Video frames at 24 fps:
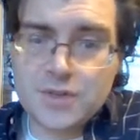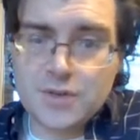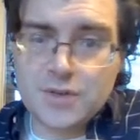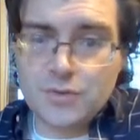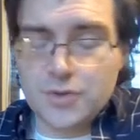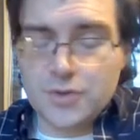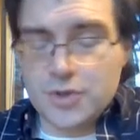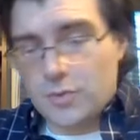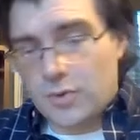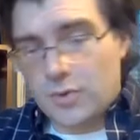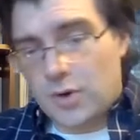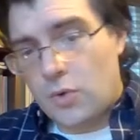
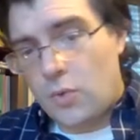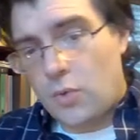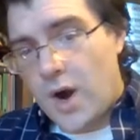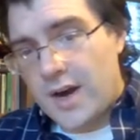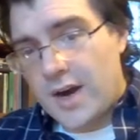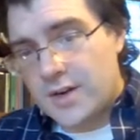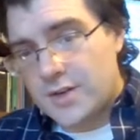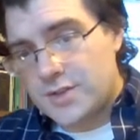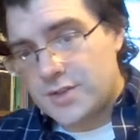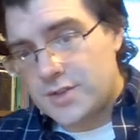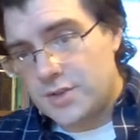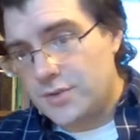to require
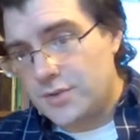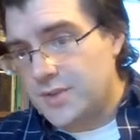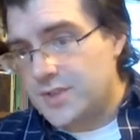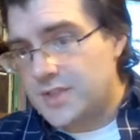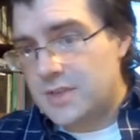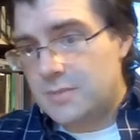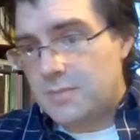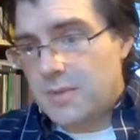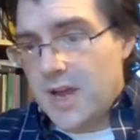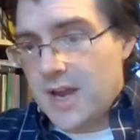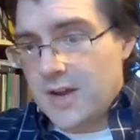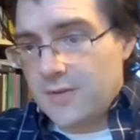students to
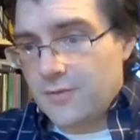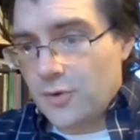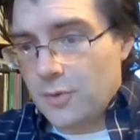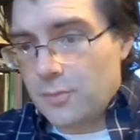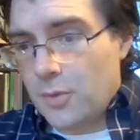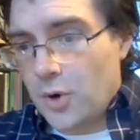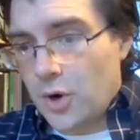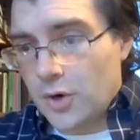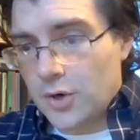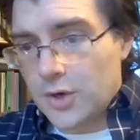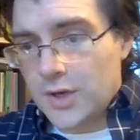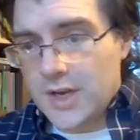pay for
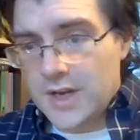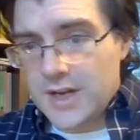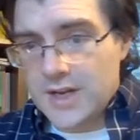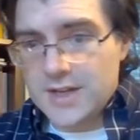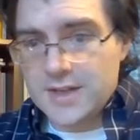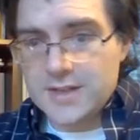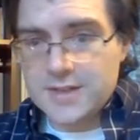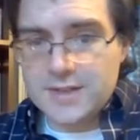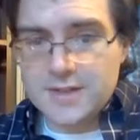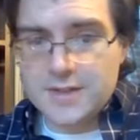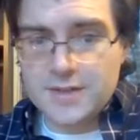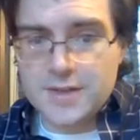parking
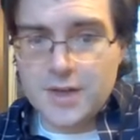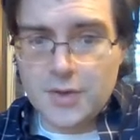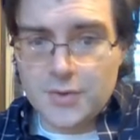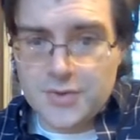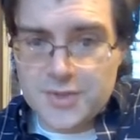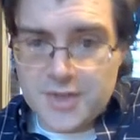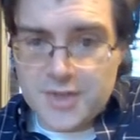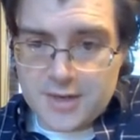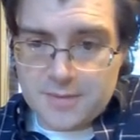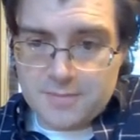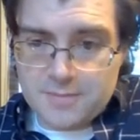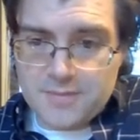is
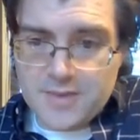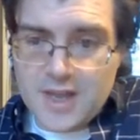insulting.